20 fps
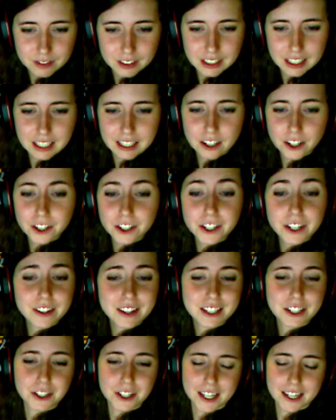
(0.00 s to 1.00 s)
earlier
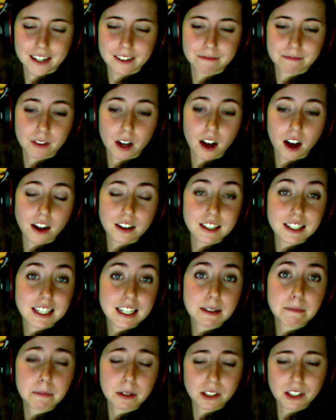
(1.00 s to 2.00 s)
this year on team
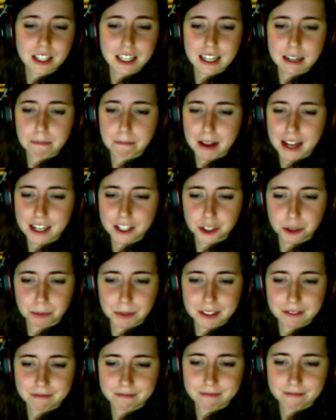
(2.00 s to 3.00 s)
building and management.
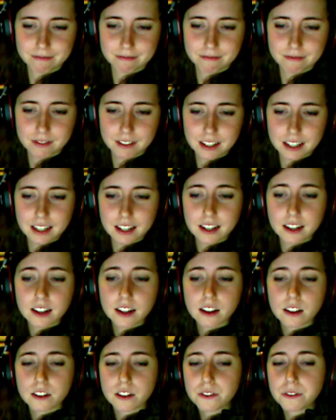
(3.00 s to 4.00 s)

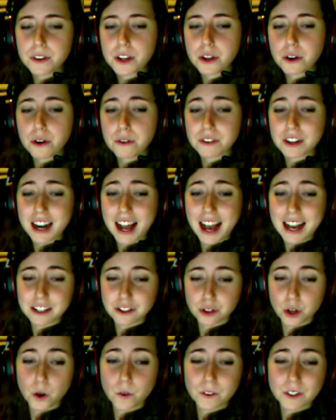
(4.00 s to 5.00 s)
The video of it has
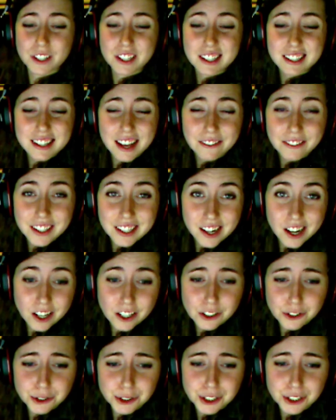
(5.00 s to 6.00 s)
over
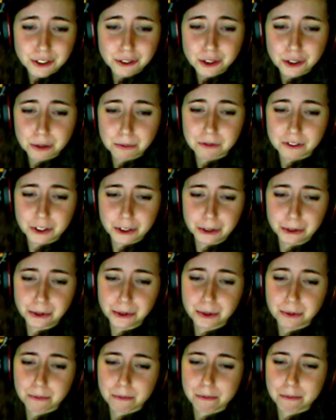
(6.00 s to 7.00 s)
700 YouTube views,
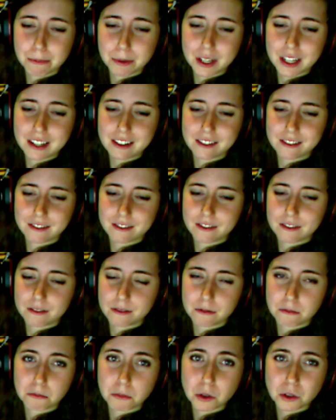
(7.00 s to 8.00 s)
but
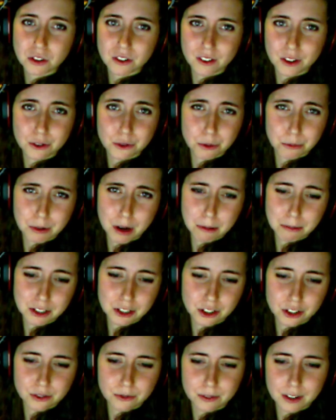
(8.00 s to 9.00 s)
most of those were probably
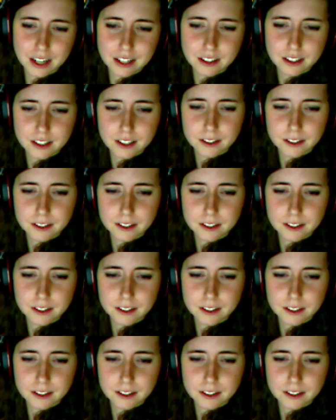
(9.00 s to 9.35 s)
just friends.